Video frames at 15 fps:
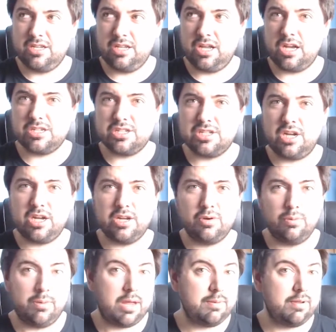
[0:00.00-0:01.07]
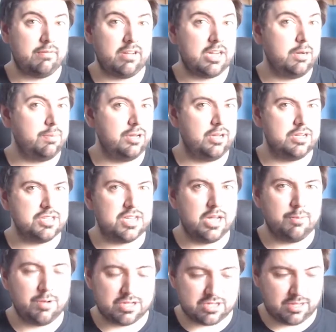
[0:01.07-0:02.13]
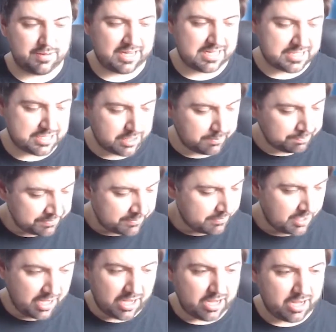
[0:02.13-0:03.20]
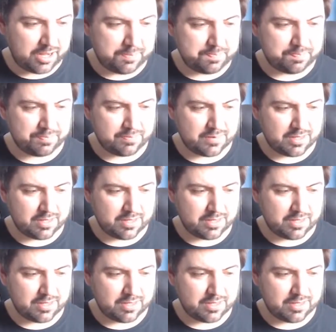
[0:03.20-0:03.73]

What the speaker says: last night, or maybe even a couple of nights ago by the time I get this up, well,